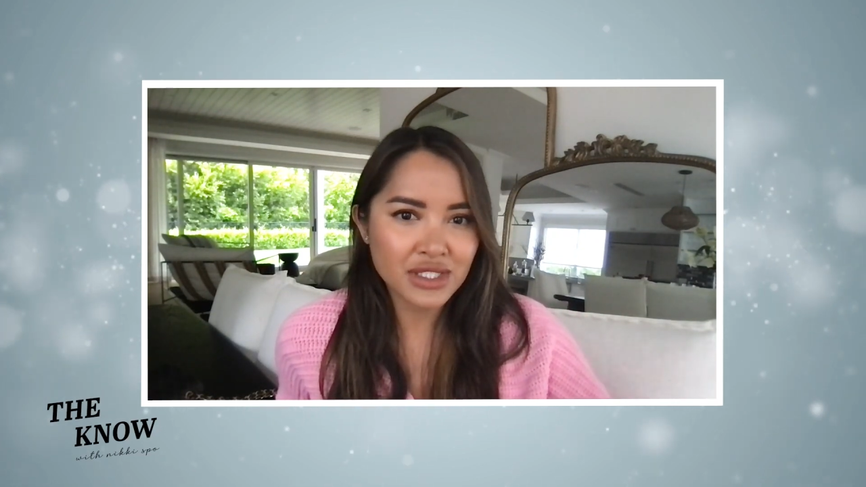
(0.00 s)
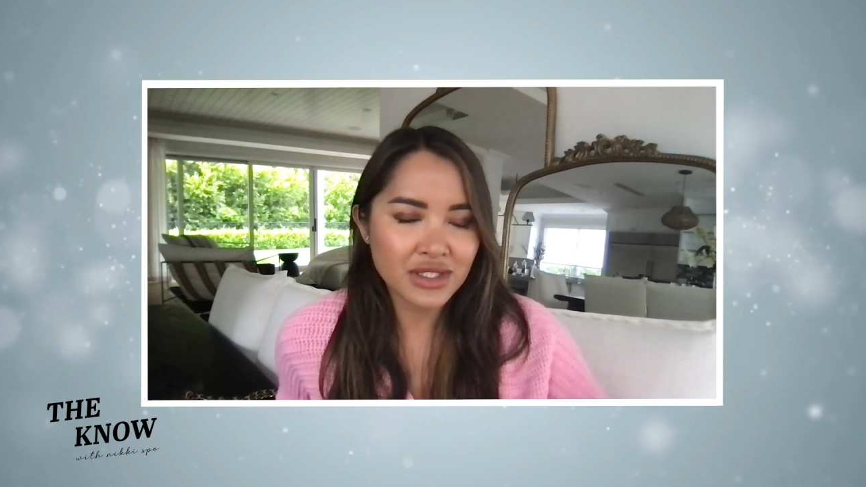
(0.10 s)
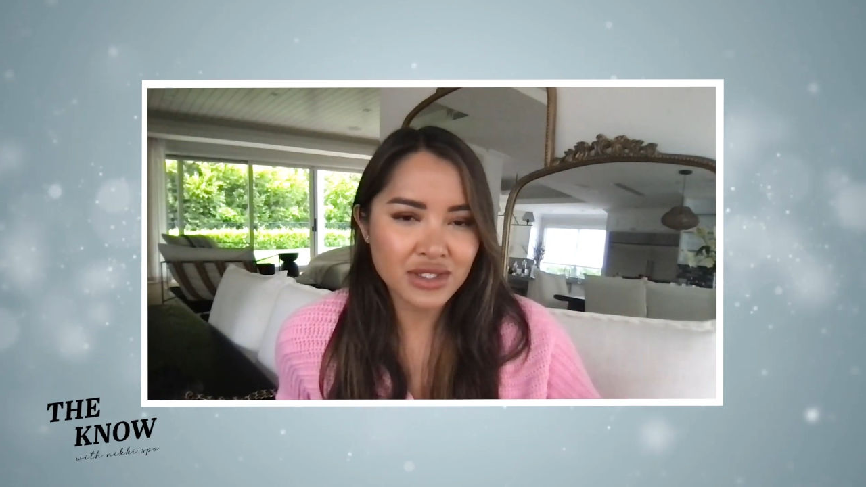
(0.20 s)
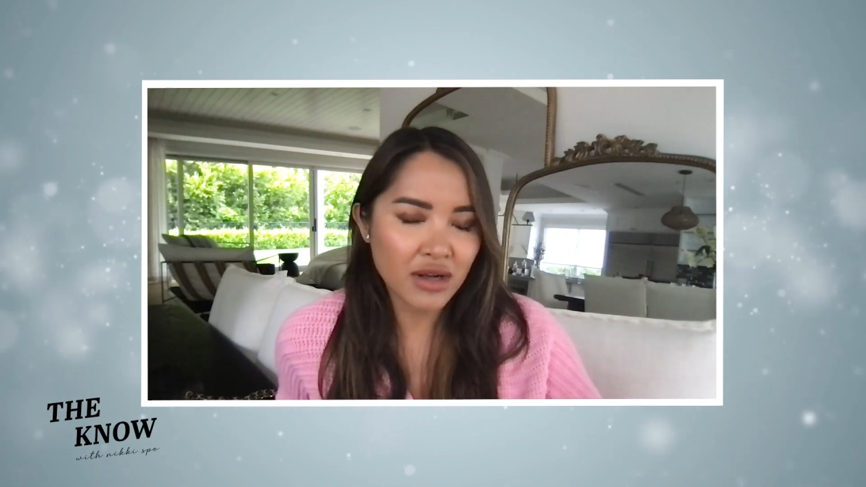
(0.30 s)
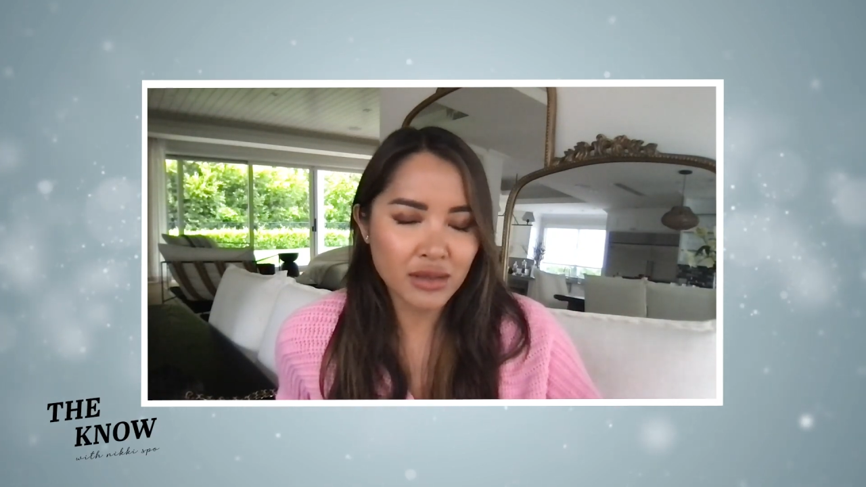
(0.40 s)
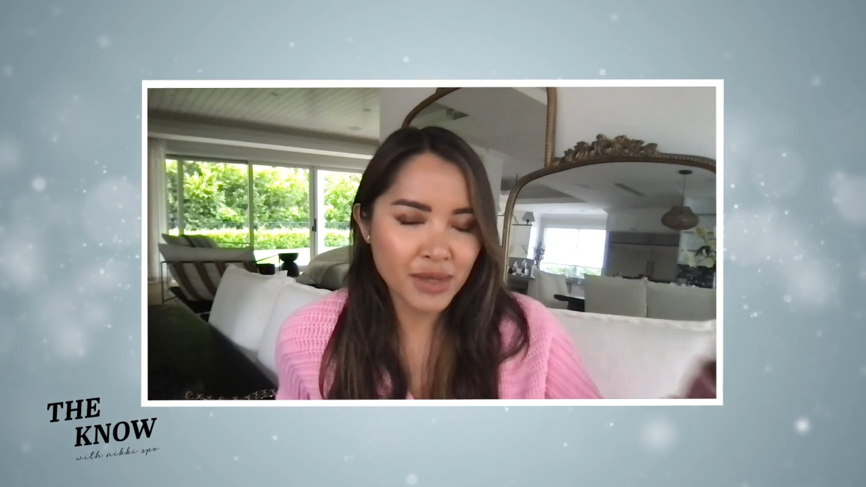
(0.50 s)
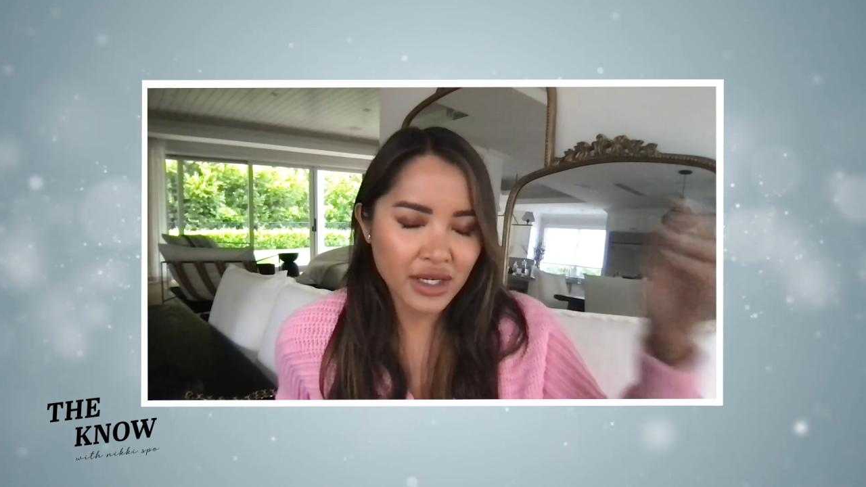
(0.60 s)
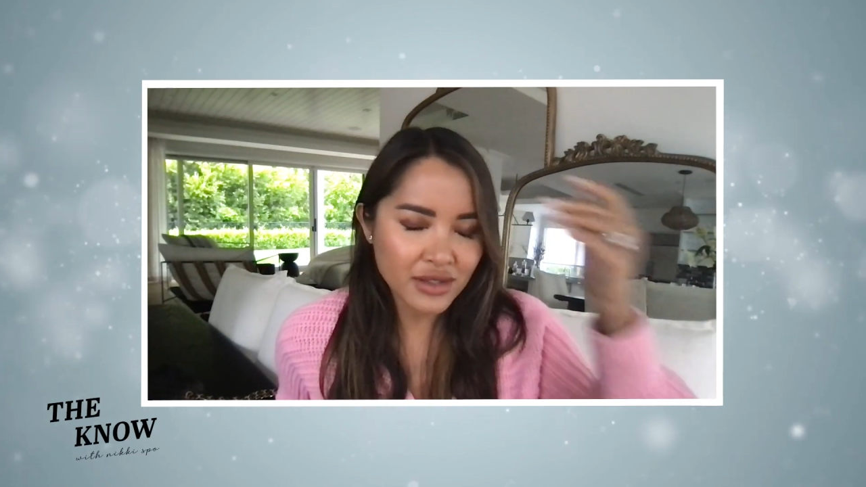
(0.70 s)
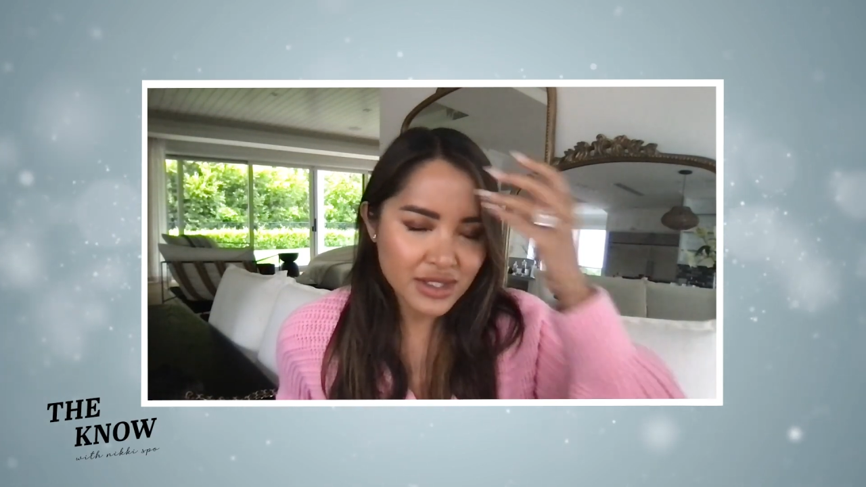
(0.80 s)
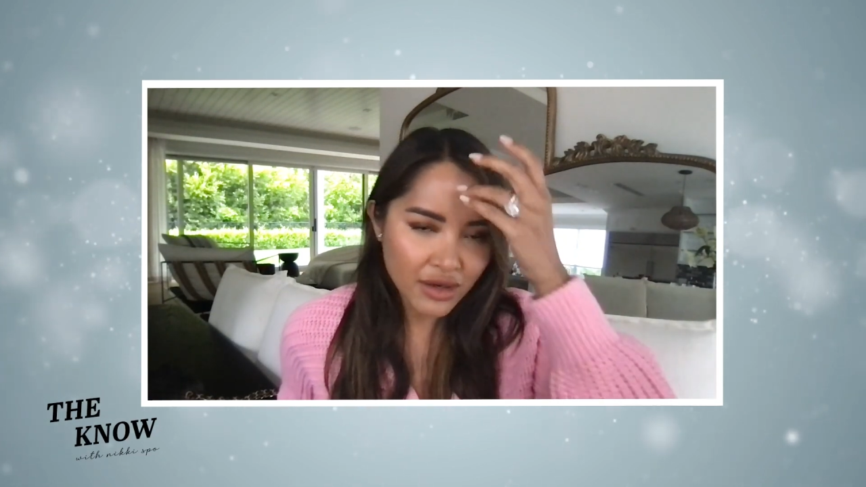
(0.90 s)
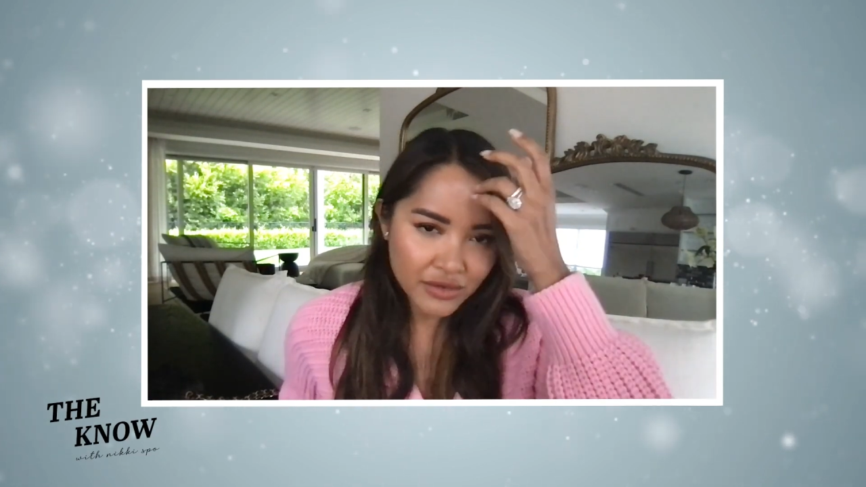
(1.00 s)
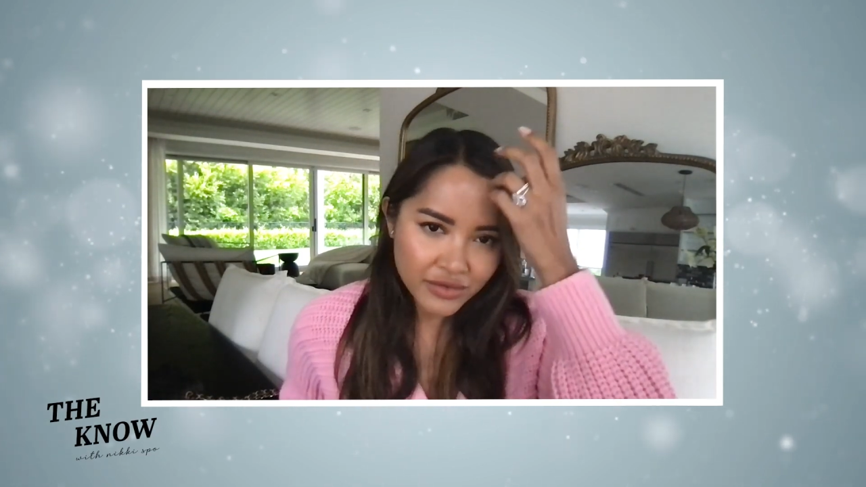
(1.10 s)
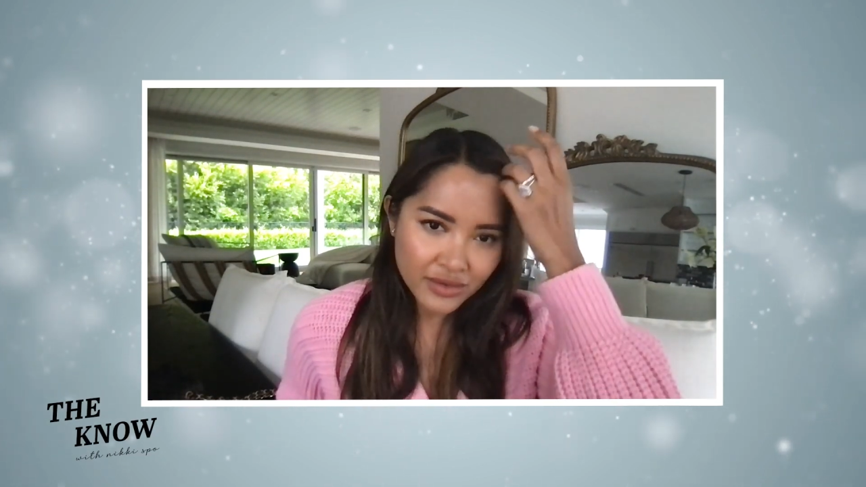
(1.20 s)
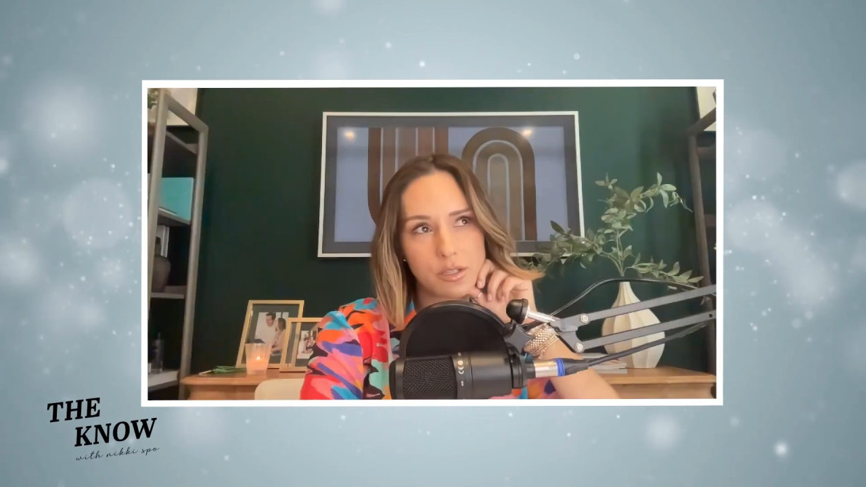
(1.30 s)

to just not compare yourself.